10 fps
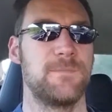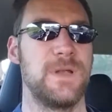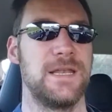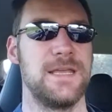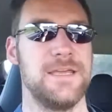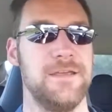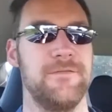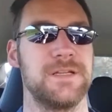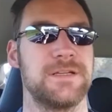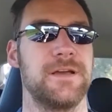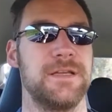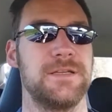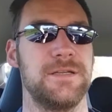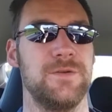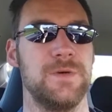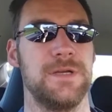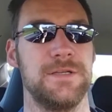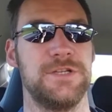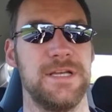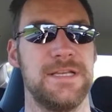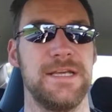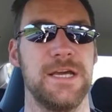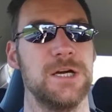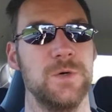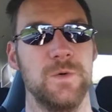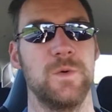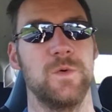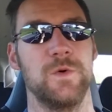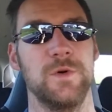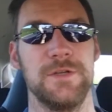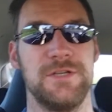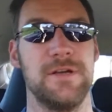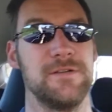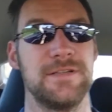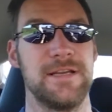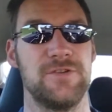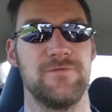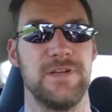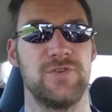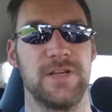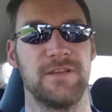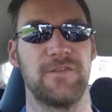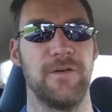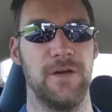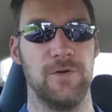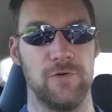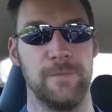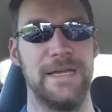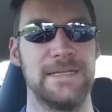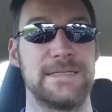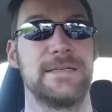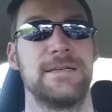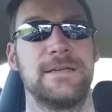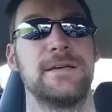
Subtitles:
I believe it's going to GTO or geostationary transfer orbit,